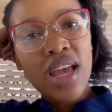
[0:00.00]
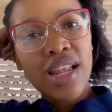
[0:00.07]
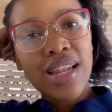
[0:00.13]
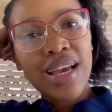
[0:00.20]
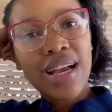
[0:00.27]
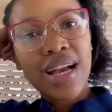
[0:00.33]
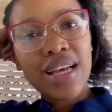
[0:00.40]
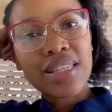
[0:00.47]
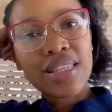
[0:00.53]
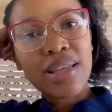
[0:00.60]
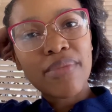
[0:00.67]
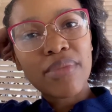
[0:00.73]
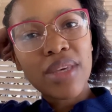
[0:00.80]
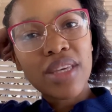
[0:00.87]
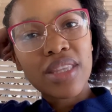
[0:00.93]
Now guys,
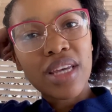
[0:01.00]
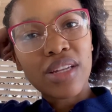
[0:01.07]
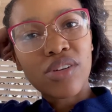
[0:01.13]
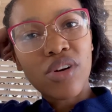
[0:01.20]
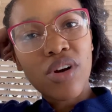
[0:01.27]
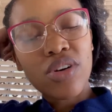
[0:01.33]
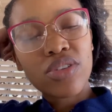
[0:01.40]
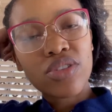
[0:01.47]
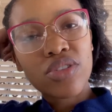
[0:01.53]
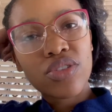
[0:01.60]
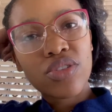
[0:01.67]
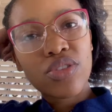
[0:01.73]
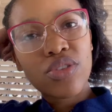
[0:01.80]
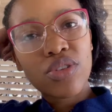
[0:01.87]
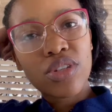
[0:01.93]
something that costs
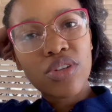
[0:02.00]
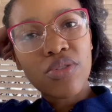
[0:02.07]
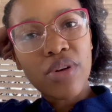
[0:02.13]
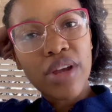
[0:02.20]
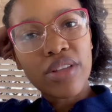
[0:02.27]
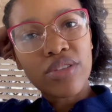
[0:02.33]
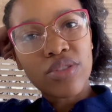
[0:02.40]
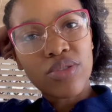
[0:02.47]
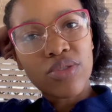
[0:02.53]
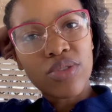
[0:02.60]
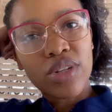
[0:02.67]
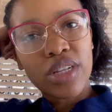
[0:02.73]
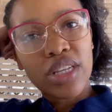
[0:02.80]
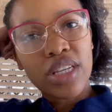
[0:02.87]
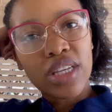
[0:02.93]
30 rands
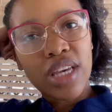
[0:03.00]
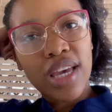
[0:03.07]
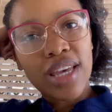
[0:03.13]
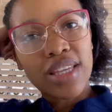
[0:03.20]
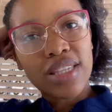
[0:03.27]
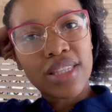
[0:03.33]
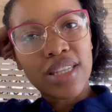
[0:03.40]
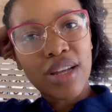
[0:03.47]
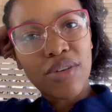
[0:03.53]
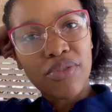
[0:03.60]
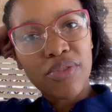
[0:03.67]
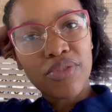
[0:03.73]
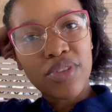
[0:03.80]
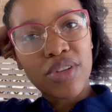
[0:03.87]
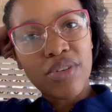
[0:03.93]
usually is now
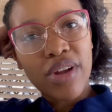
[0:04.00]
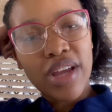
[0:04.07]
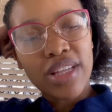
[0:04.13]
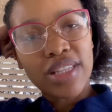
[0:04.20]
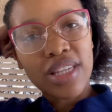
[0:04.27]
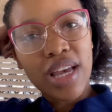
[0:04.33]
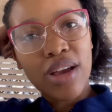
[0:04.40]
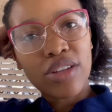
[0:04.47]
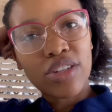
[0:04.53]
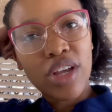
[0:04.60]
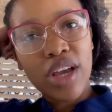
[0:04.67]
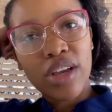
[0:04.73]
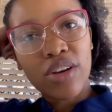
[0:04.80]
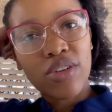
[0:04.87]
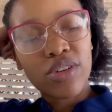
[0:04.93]
50 rands.
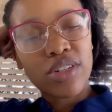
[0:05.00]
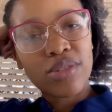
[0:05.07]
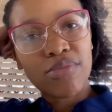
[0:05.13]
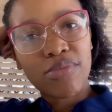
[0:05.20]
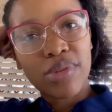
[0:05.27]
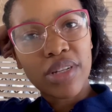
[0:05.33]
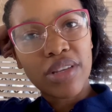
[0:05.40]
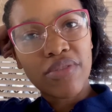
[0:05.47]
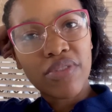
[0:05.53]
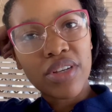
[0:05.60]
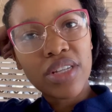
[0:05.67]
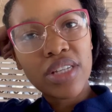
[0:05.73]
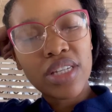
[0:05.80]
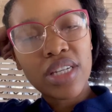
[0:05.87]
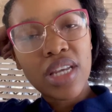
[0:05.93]
I couldn't believe
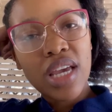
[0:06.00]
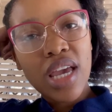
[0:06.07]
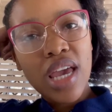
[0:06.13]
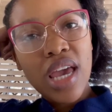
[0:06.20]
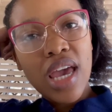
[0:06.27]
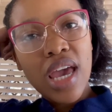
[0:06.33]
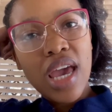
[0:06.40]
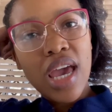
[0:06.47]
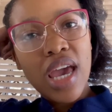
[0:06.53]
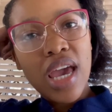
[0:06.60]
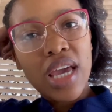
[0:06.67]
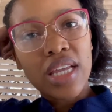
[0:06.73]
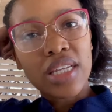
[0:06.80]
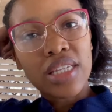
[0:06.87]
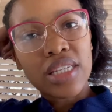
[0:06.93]
it.
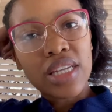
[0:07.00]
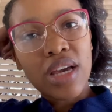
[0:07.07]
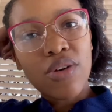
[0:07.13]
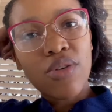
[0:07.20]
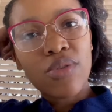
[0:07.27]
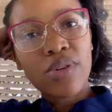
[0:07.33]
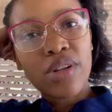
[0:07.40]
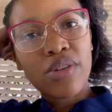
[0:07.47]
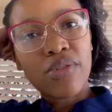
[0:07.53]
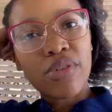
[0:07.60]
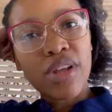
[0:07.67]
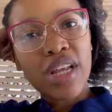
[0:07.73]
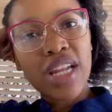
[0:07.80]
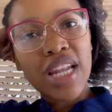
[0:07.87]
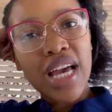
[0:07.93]
And I only
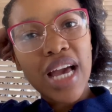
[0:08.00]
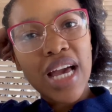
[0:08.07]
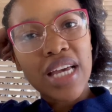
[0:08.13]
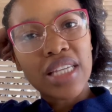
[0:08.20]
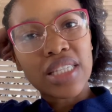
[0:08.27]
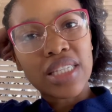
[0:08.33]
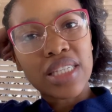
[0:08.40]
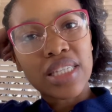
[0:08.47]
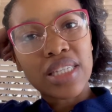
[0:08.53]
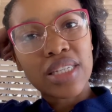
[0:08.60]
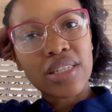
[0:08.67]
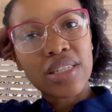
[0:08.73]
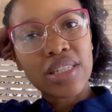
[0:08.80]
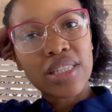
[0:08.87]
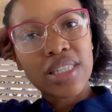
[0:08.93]

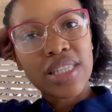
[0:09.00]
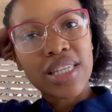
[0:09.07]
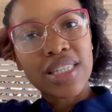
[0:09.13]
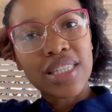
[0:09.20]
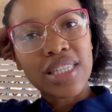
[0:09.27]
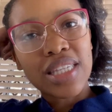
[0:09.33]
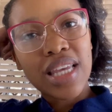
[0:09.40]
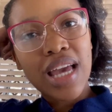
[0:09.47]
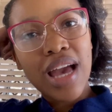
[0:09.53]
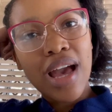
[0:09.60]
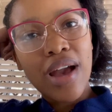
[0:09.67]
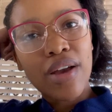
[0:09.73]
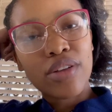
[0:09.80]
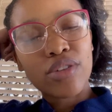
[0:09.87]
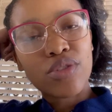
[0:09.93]
realized since,
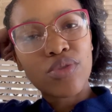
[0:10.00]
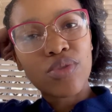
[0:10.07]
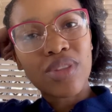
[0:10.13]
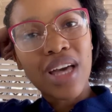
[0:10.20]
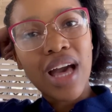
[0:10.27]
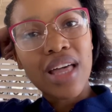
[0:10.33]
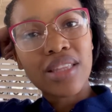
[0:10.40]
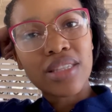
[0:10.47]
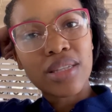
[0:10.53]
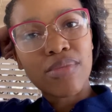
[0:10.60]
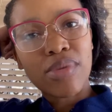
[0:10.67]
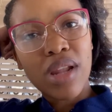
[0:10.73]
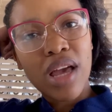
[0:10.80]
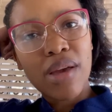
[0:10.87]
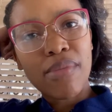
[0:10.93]
yeah, to the other
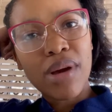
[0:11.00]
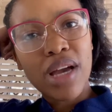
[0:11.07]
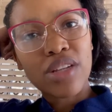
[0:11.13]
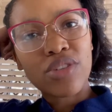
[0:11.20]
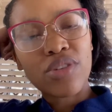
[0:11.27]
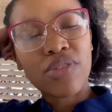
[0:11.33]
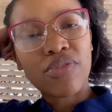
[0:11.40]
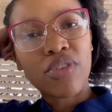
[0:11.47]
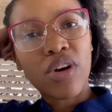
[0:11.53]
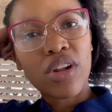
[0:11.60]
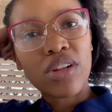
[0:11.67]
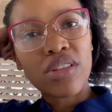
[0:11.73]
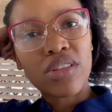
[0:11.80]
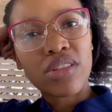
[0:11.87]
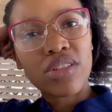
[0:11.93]
supplier, but I should have
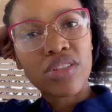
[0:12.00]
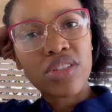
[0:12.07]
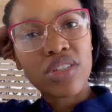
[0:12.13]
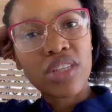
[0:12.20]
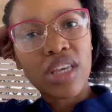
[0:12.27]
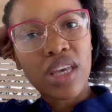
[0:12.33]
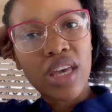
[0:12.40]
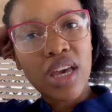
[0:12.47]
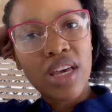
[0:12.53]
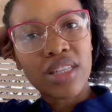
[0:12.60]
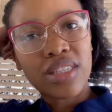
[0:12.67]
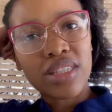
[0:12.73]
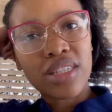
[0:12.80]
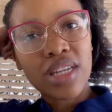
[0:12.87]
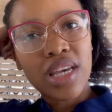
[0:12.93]
gotten this here
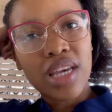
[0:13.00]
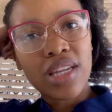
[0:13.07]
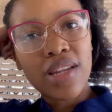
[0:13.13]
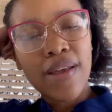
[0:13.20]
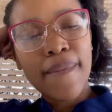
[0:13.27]
instead.